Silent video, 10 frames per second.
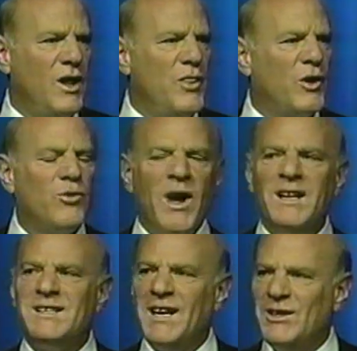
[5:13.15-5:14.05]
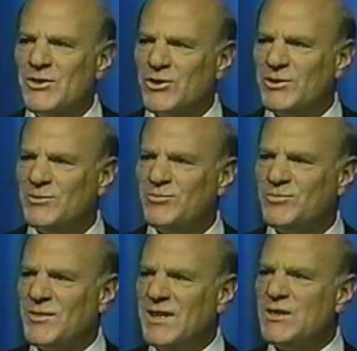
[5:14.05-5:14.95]
The great danger
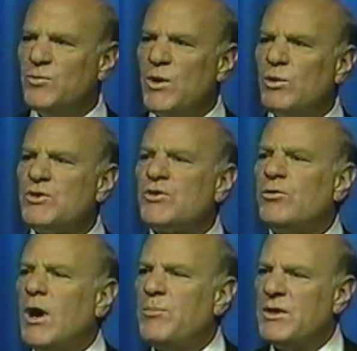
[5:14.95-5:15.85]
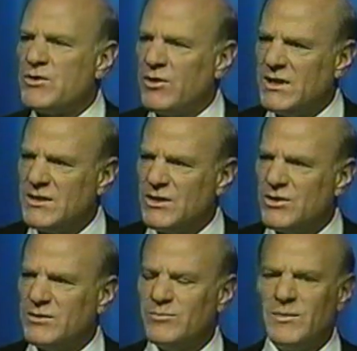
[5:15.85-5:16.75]
is that we will screw up this
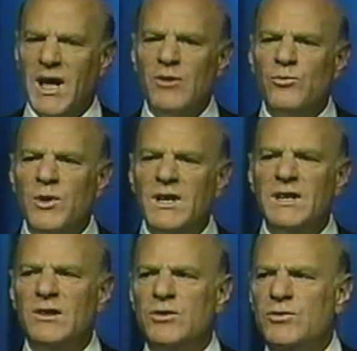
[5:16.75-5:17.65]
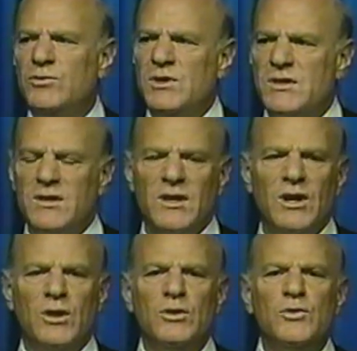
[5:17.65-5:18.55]
transition and really lose
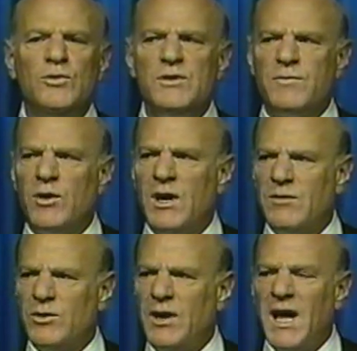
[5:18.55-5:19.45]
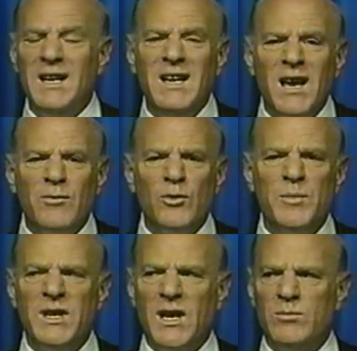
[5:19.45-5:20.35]
forever, and never
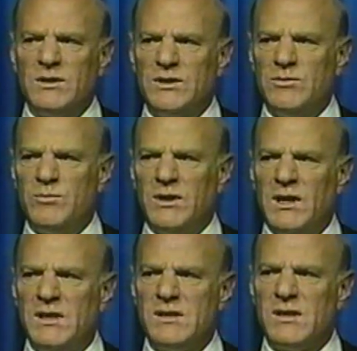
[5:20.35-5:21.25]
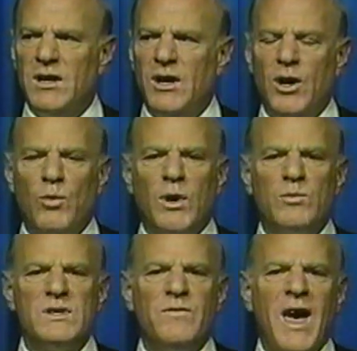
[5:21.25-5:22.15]
be able to replace what
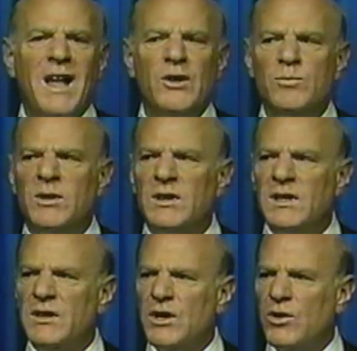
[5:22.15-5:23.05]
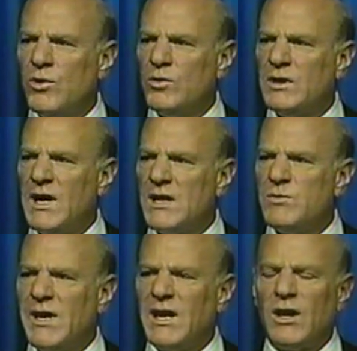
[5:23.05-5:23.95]
was valuable in the old as
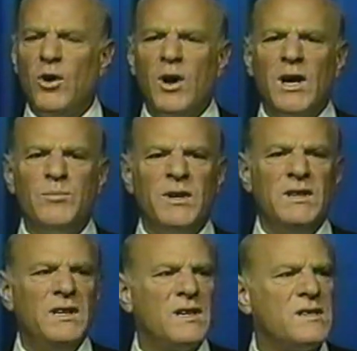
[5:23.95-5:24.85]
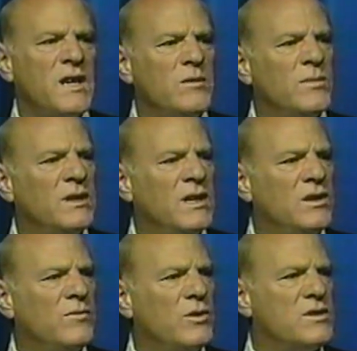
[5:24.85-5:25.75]
we get caught up in the excitement and
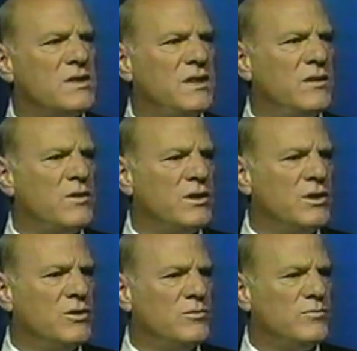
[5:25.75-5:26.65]
diversity of the new.